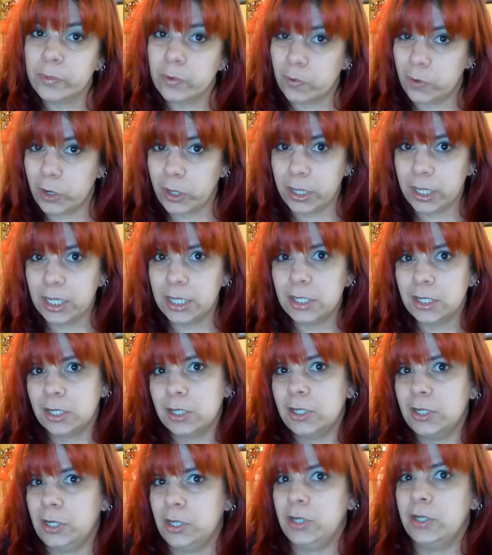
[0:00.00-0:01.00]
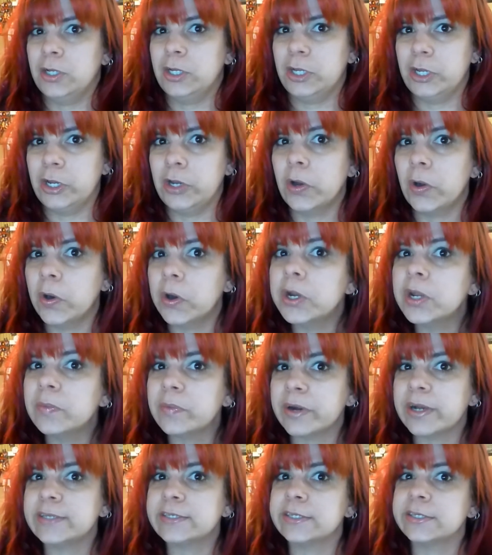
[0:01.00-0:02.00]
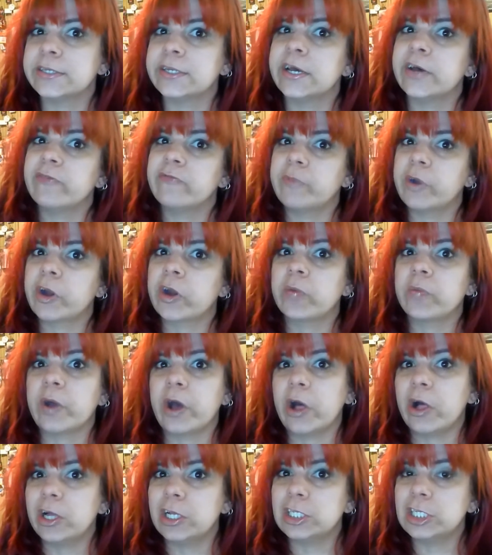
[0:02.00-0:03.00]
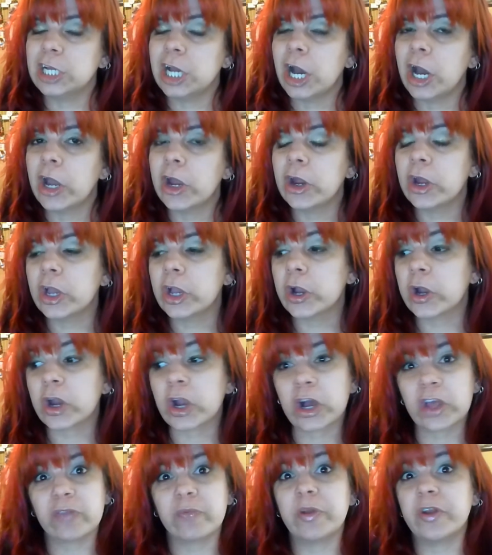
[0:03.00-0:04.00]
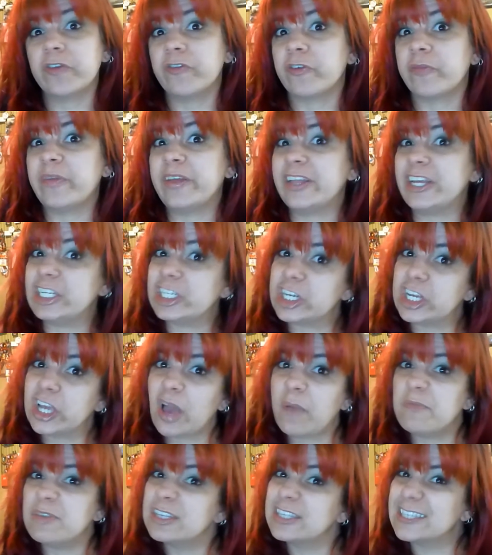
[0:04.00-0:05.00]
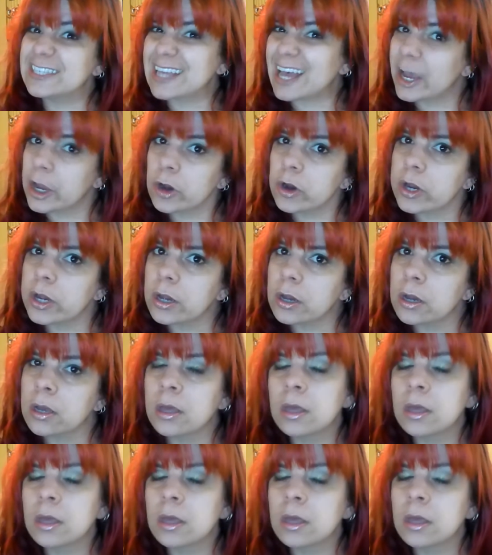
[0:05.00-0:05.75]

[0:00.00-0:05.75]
Really? You know any places that have microbiology hiring or cosmetic formulation chemists hiring?